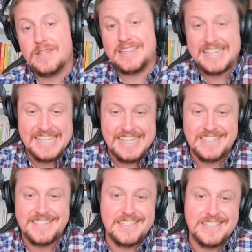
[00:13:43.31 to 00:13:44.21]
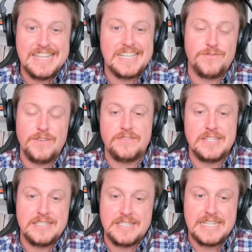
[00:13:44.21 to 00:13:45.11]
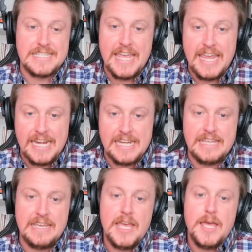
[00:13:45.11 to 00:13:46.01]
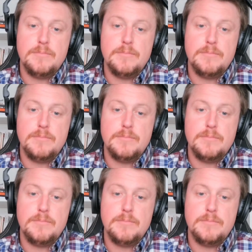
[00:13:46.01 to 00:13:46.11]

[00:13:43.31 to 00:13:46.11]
to at least 650, 680